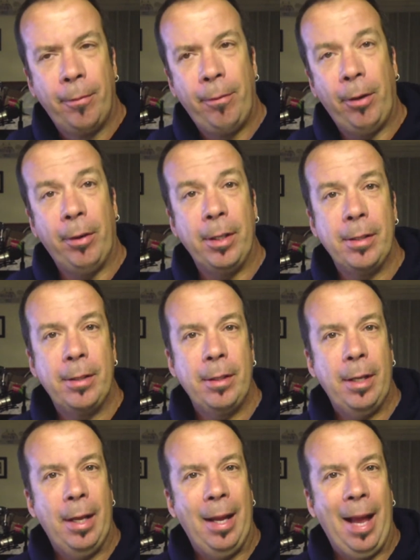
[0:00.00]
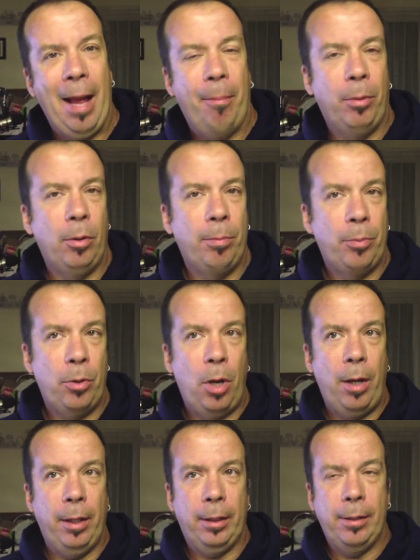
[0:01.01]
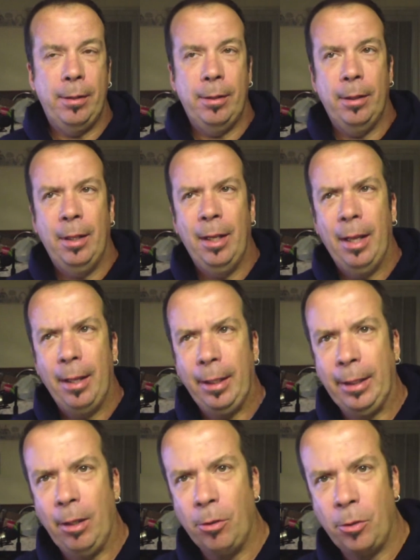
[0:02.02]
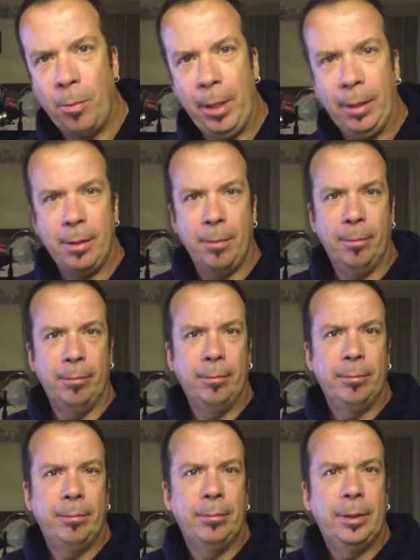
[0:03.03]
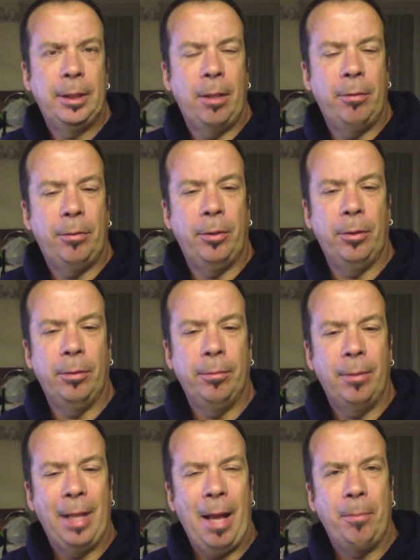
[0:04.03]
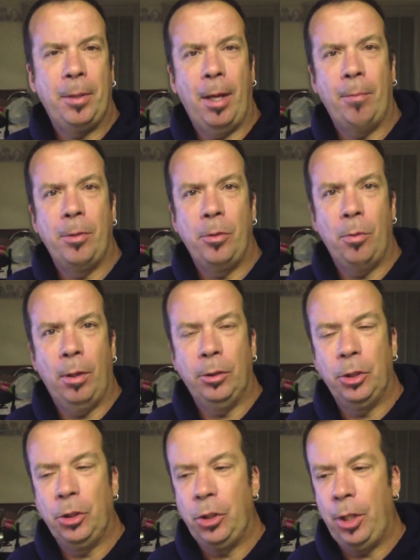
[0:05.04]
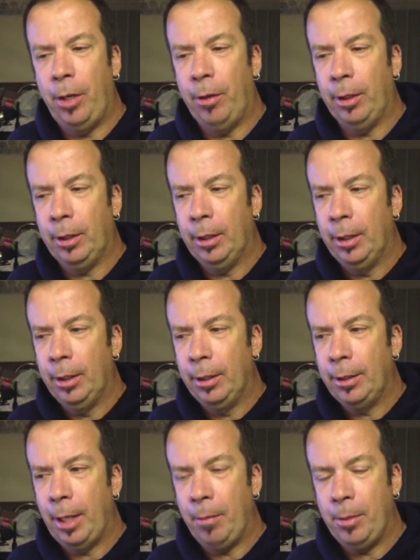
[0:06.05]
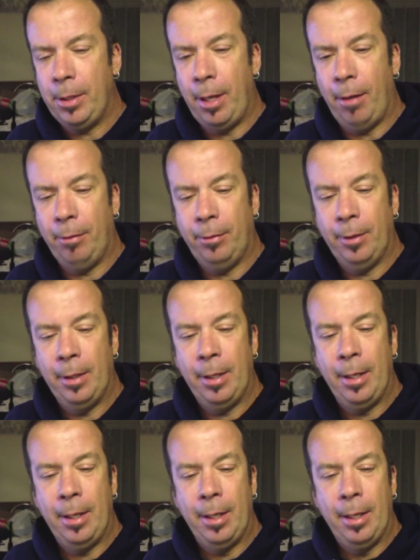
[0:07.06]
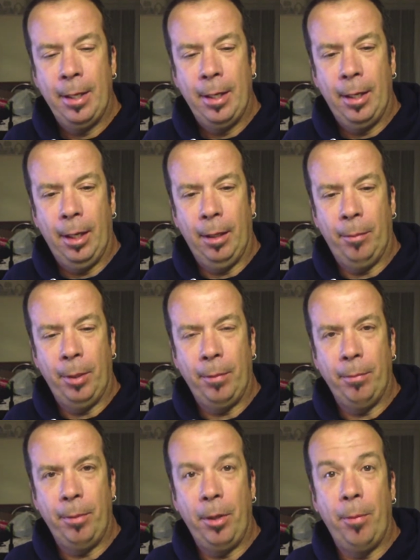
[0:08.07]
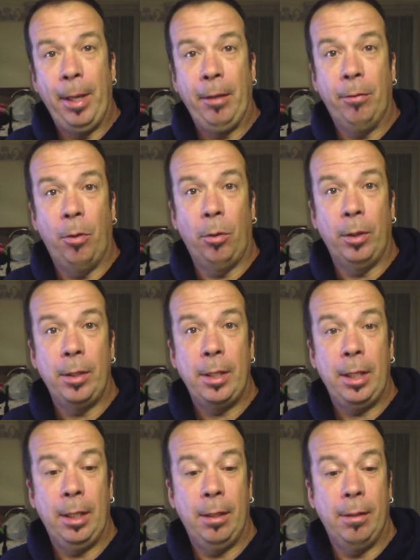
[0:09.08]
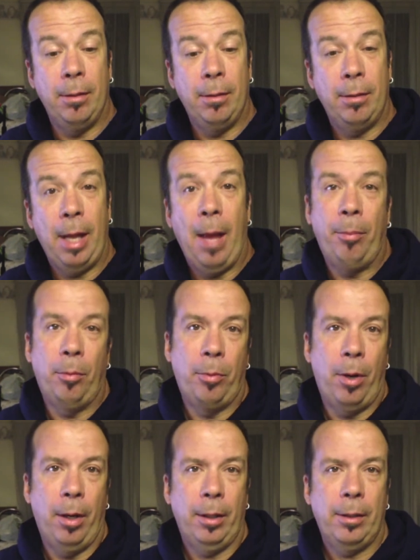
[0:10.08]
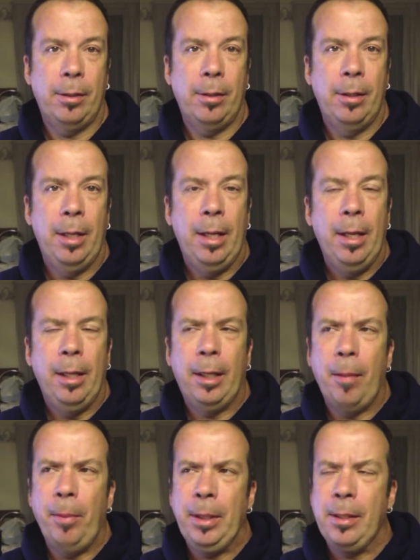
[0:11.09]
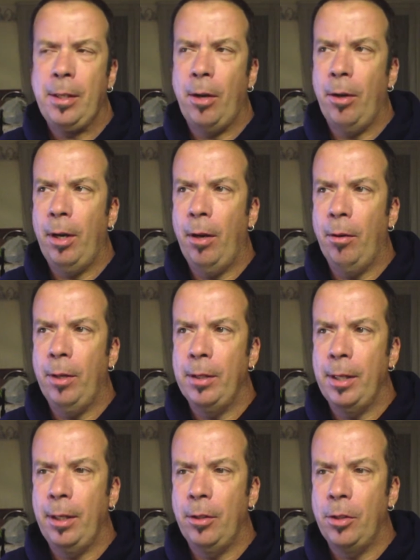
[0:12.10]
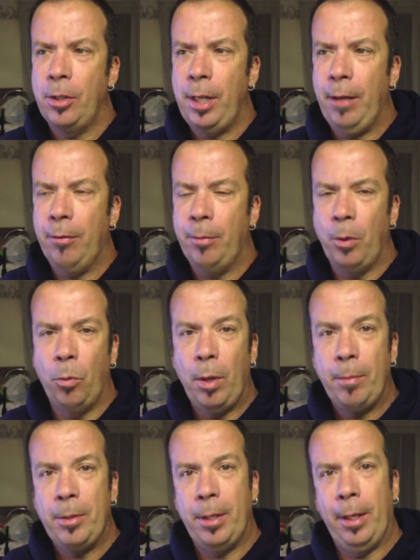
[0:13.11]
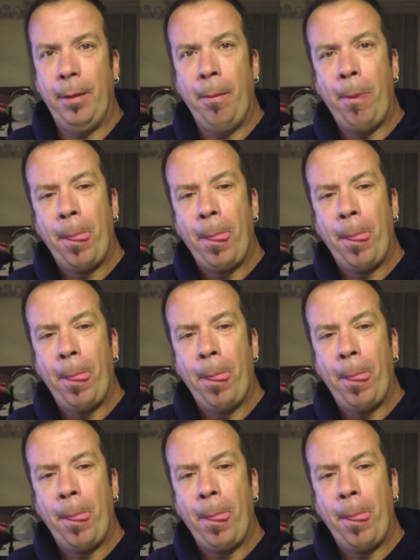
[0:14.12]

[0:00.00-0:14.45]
various Apple products. I think they also make some stuff for laptops as well, just generic type stuff. But their main focus is Apple products. The company started out, as I understand from their website,